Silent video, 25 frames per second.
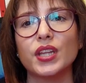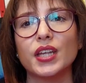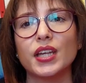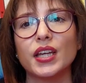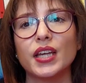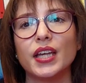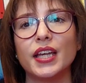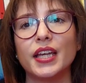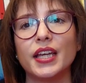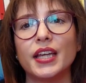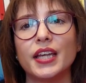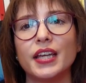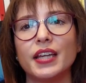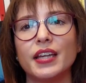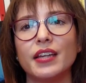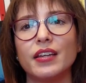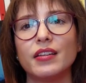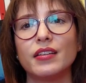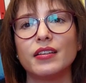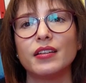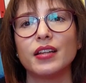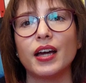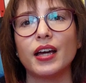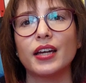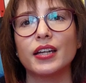he
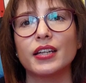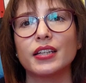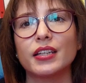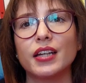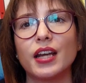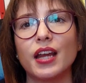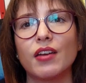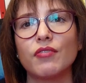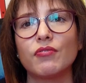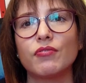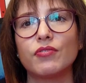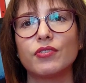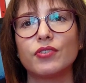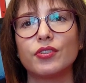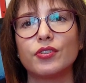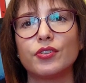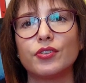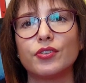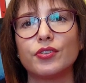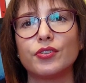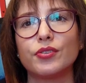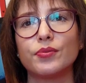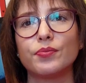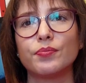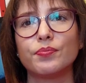
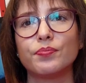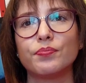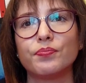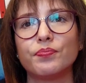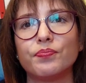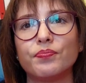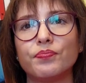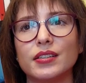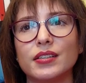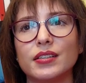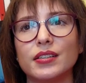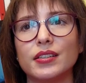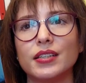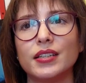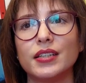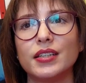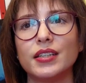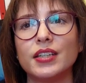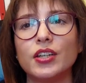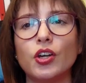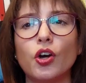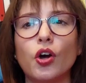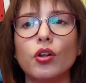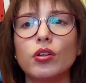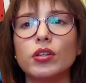
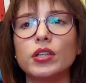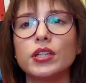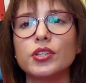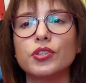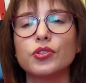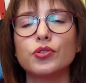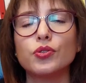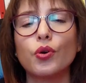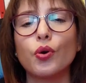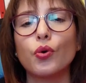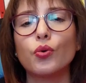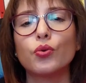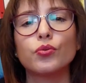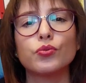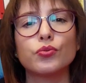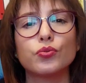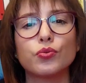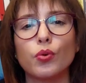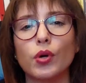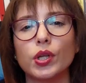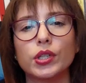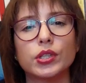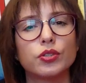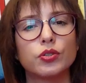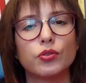always knows
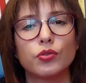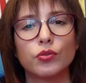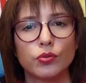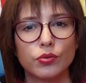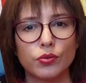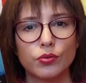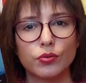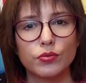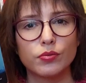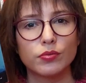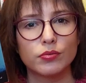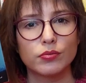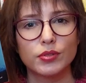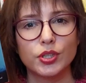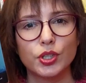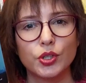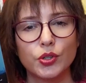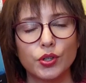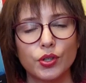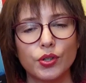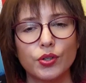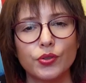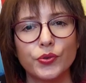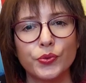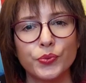what to do, you
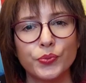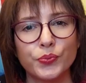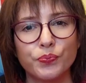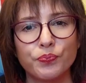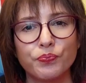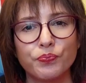know?